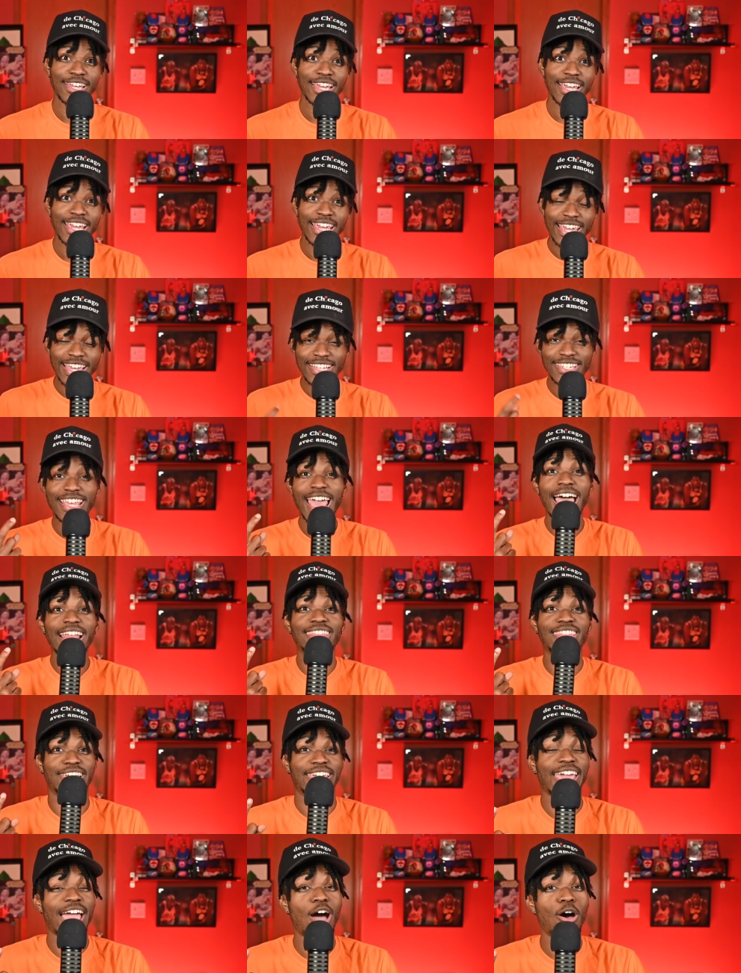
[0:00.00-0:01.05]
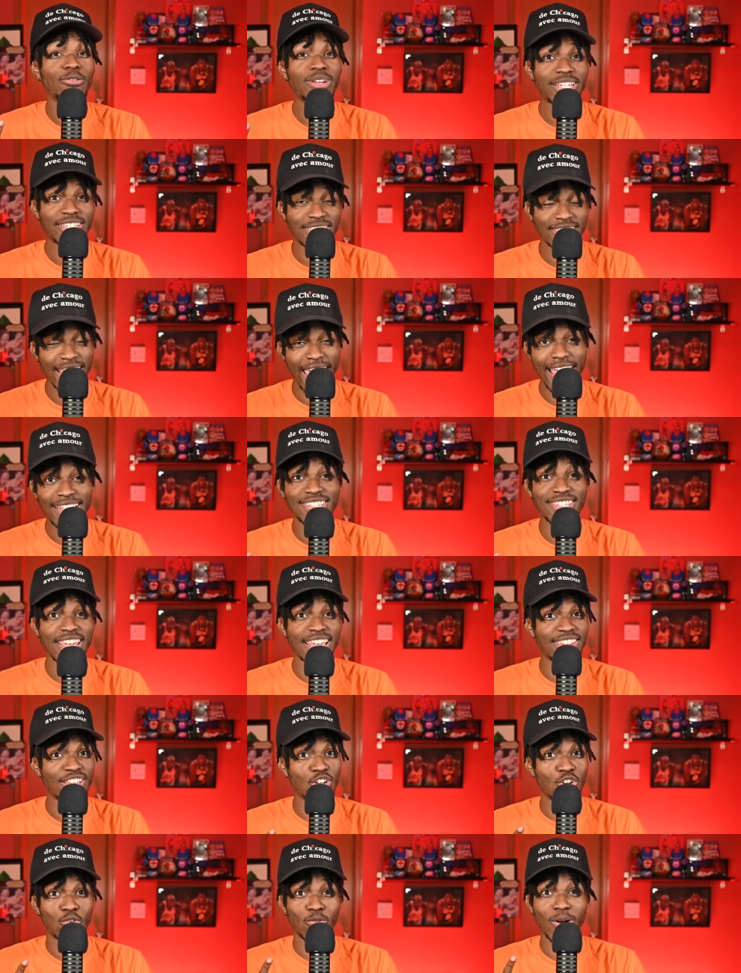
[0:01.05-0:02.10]
He's got the counting stats
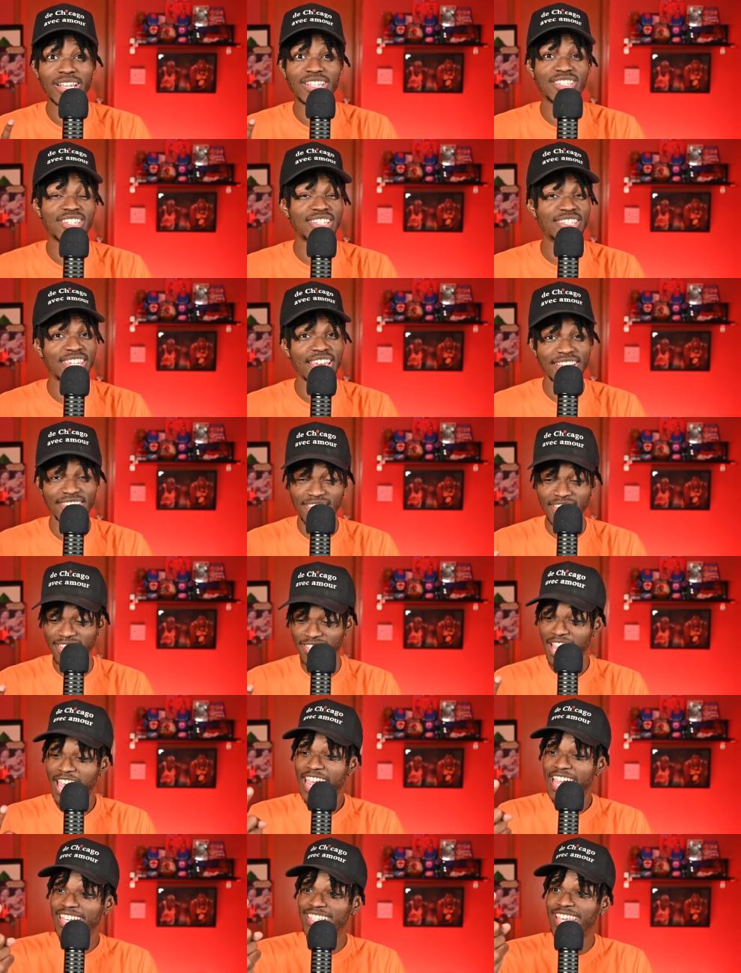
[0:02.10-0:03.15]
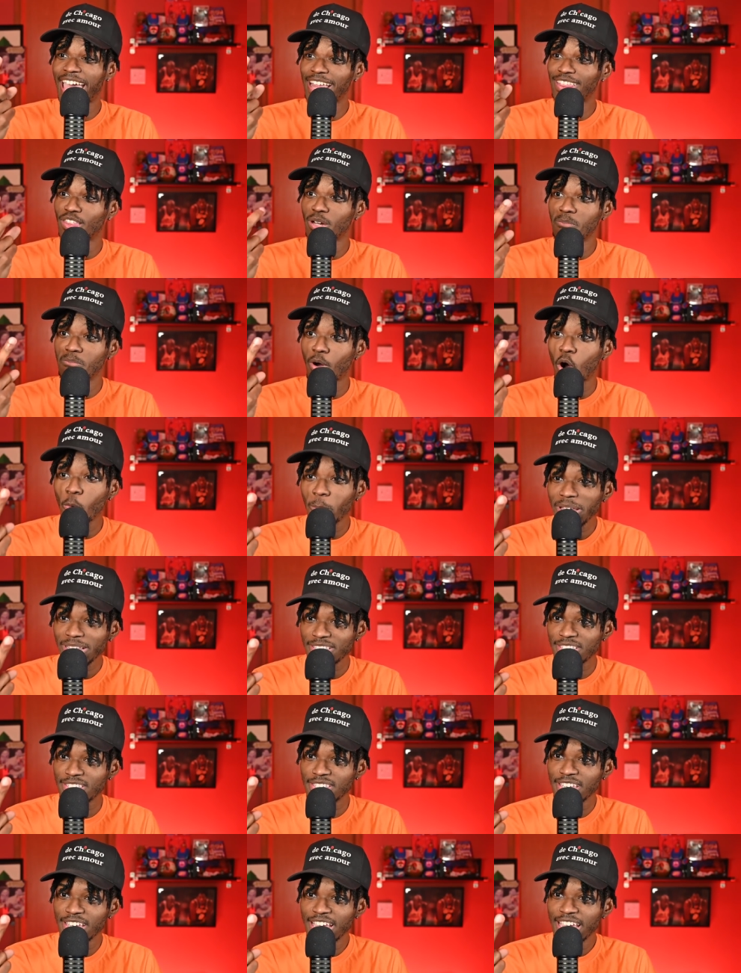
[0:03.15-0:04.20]
and the great statistics. He's got the
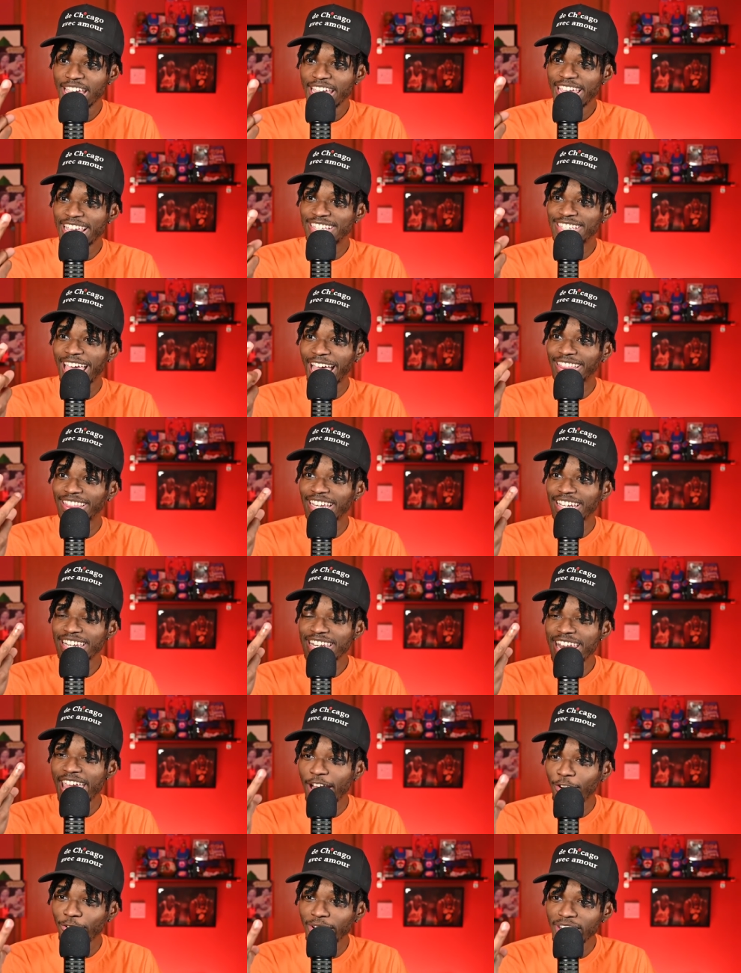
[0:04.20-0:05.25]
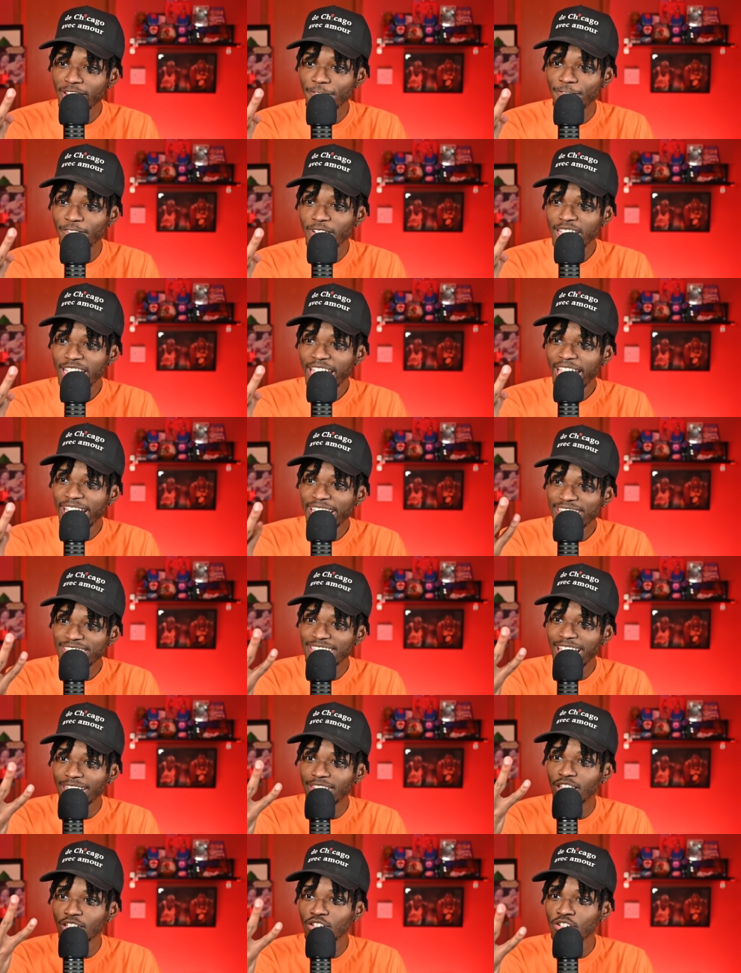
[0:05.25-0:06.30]
moments. He's got the narrative and he's
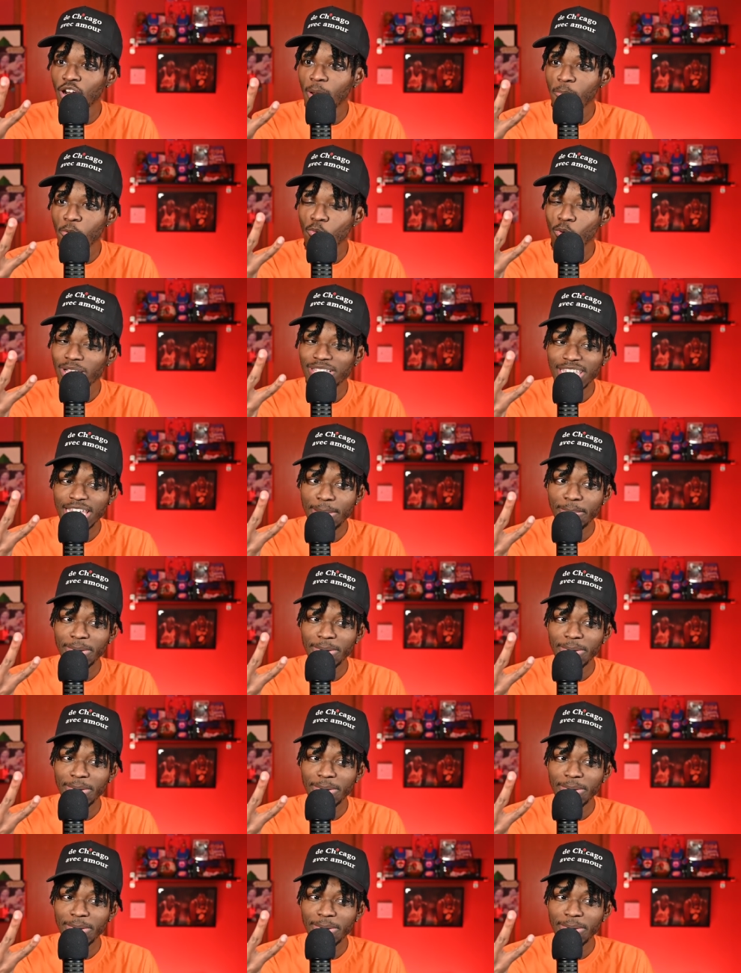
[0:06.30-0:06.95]
got the number one team